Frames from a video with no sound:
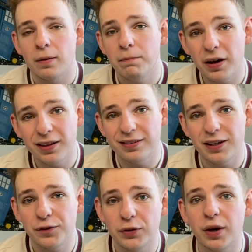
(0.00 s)
but
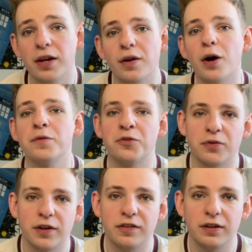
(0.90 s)
if you guys are
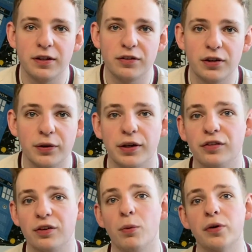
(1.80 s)
interested into looking
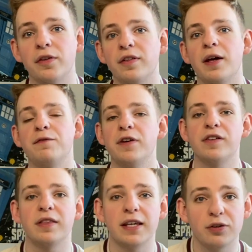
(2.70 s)
some more into that,
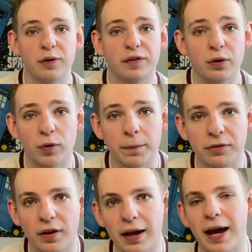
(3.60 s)
visit the East 15
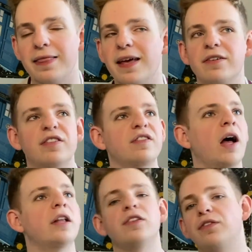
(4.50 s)
website and there is
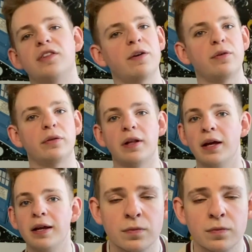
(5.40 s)
tons of stuff on there.